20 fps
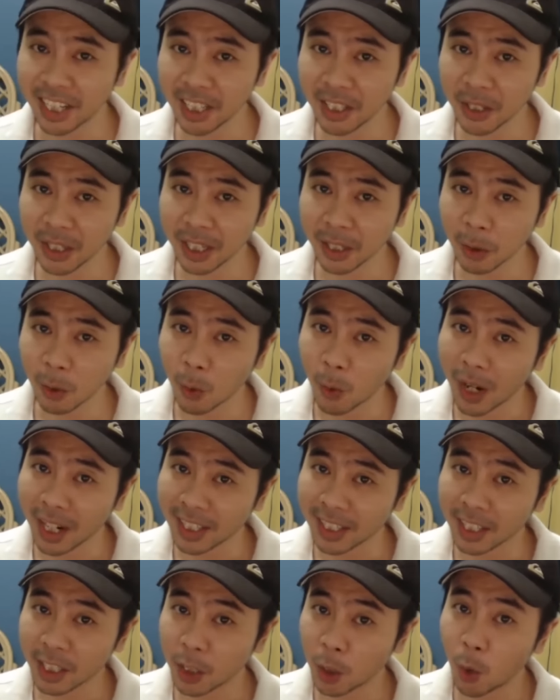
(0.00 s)
a look at
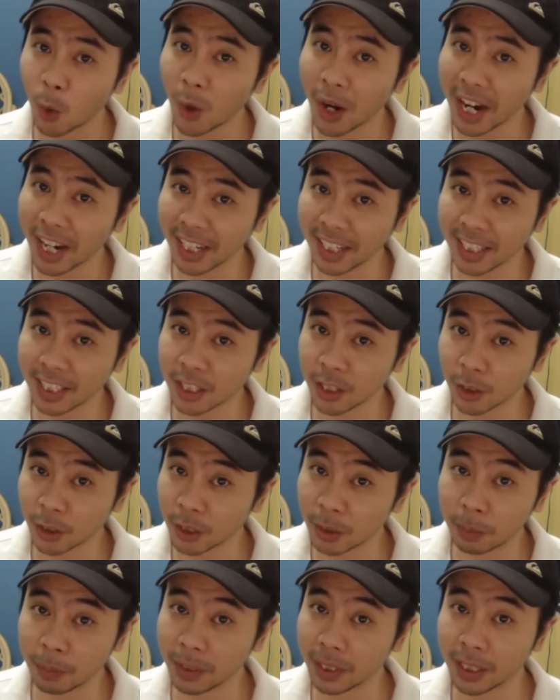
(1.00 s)
what Quaid is going
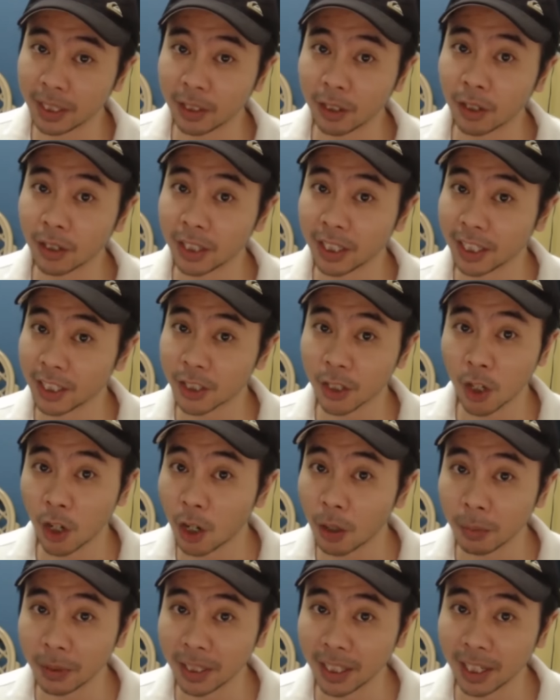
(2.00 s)
to be on his
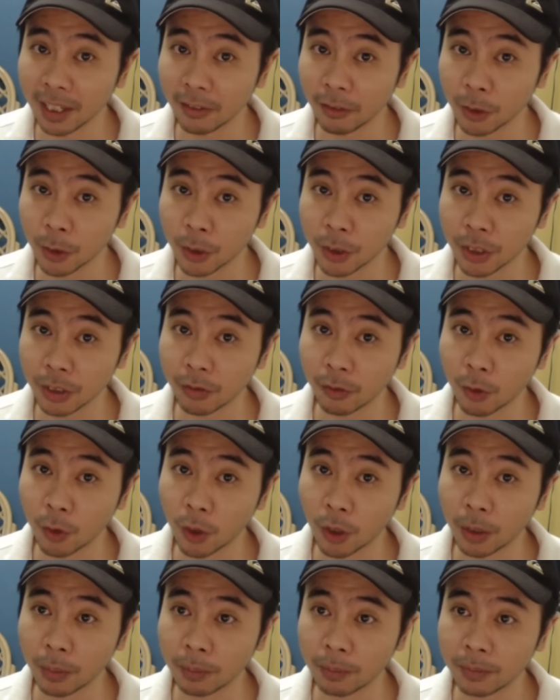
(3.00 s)
Omni evolution
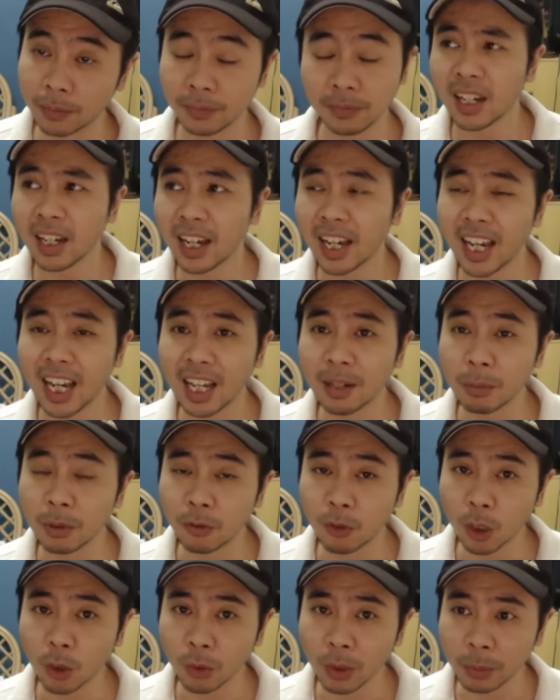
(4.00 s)
form. And
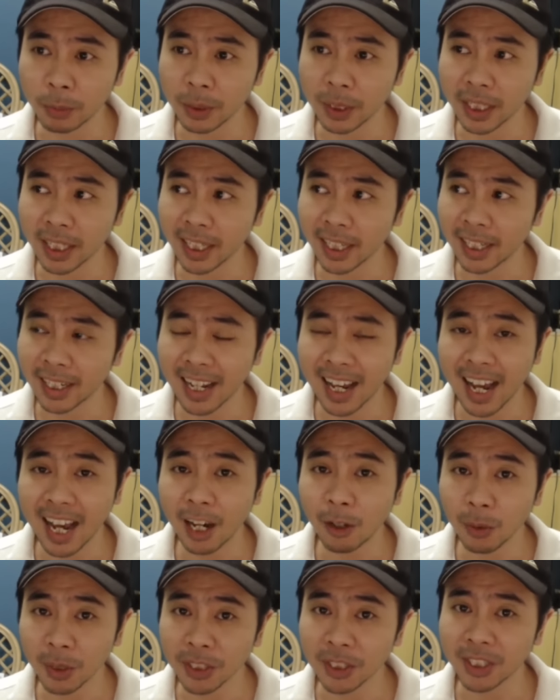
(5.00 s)
before we begin,
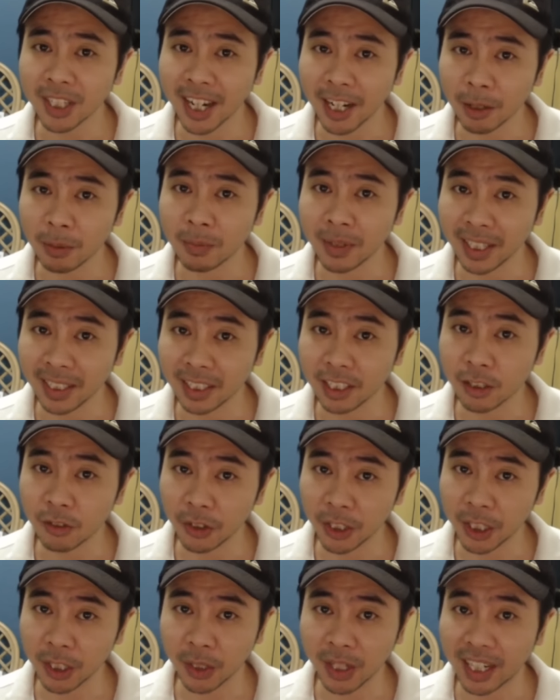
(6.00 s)
I will try to make this
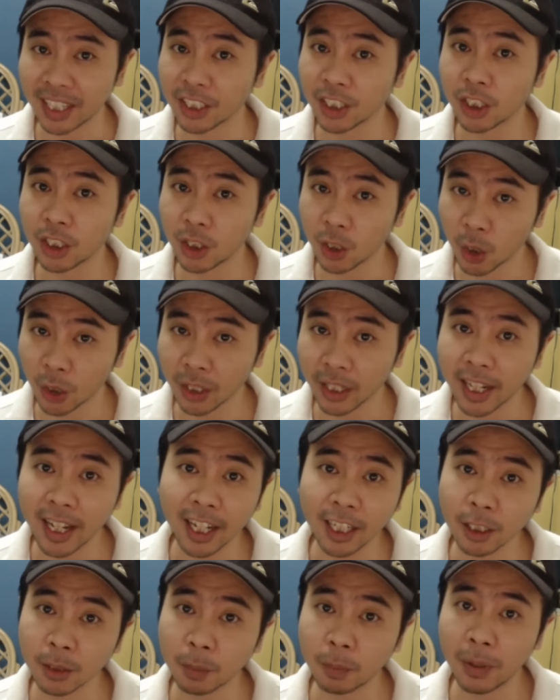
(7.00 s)
video as short
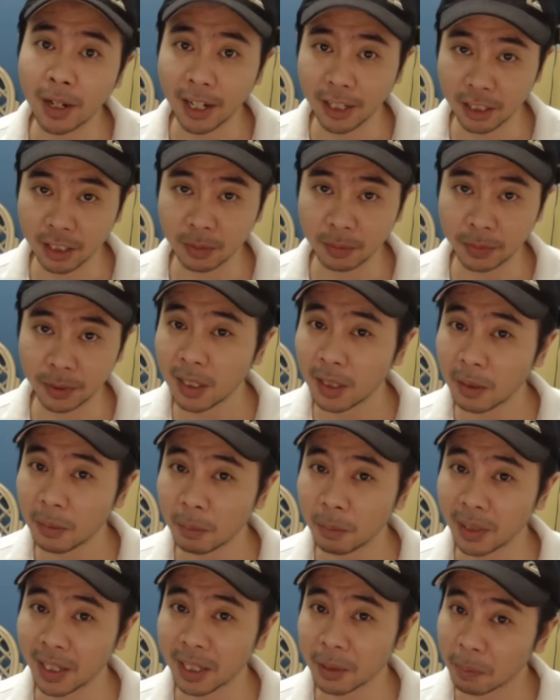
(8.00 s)
as possible,
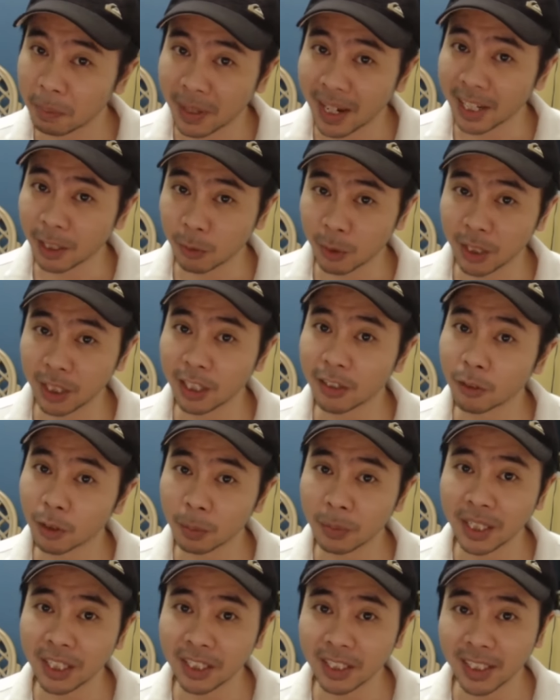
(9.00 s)
but packed with
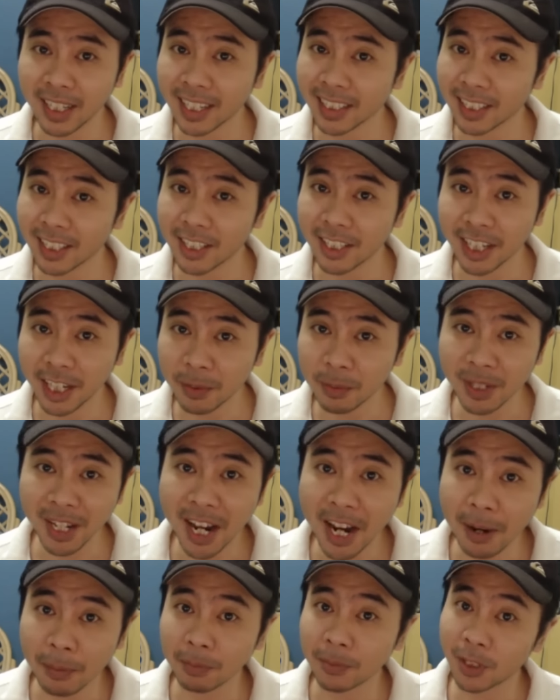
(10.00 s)
information at the same
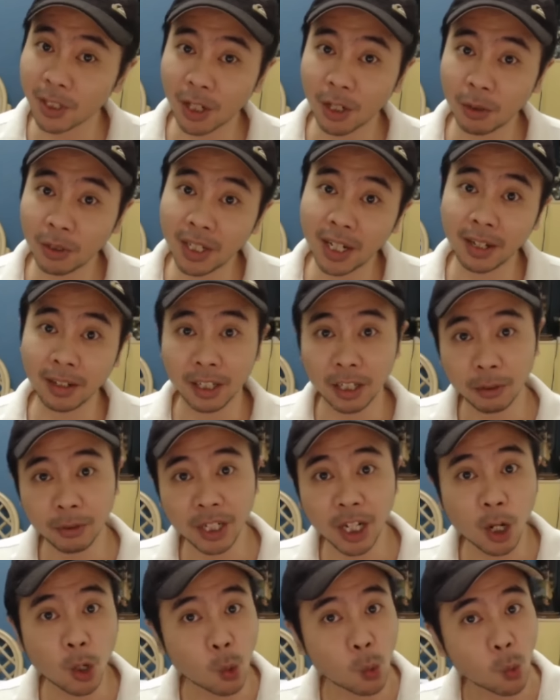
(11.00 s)
time. So yeah, here we
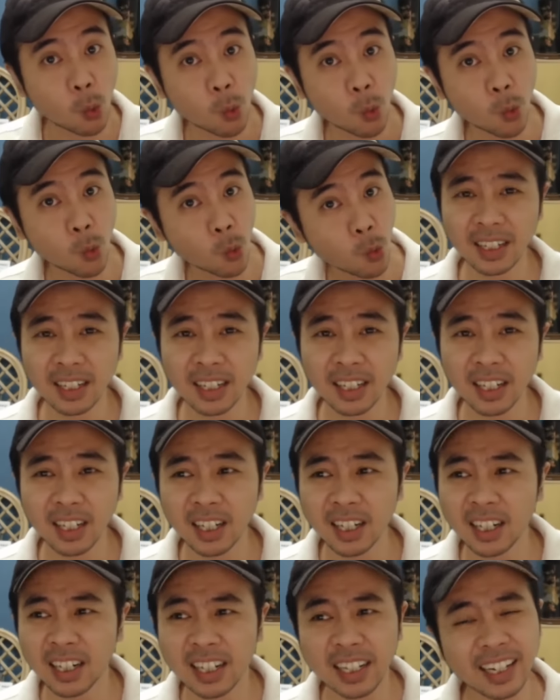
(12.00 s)
go.
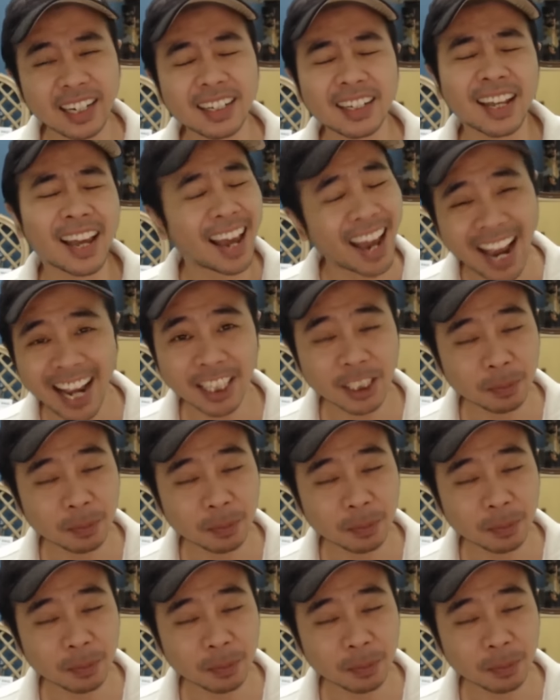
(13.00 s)
It has